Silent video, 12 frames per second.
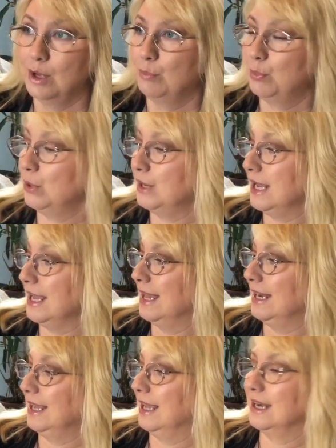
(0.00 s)
putting
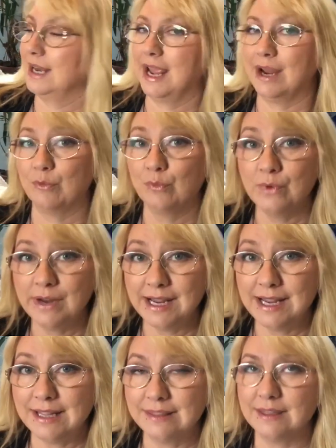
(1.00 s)
it in a
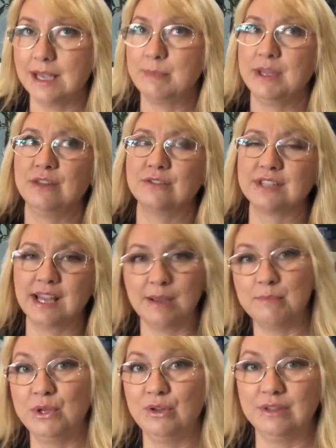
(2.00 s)
wreath. I mean, there's like a
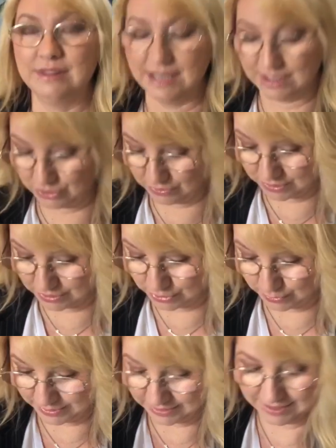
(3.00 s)
million things you could do
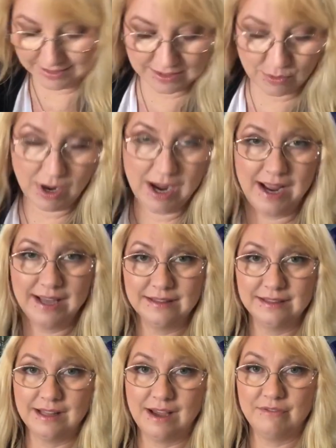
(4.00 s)
with these. So I
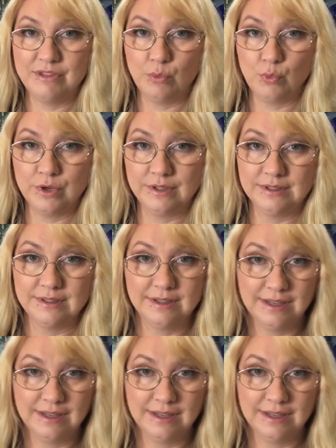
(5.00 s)
love the wooden